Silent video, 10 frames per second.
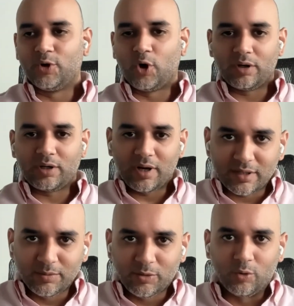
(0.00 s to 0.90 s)

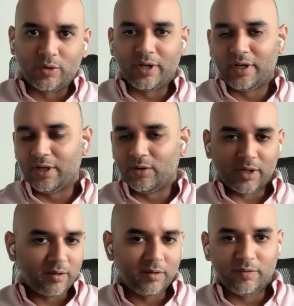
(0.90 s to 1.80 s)
broadcast them on OTT,
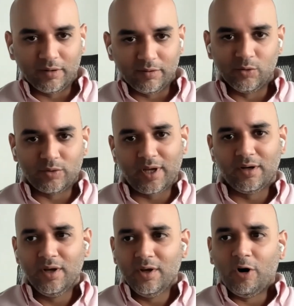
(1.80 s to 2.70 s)
on TV, wherever you can.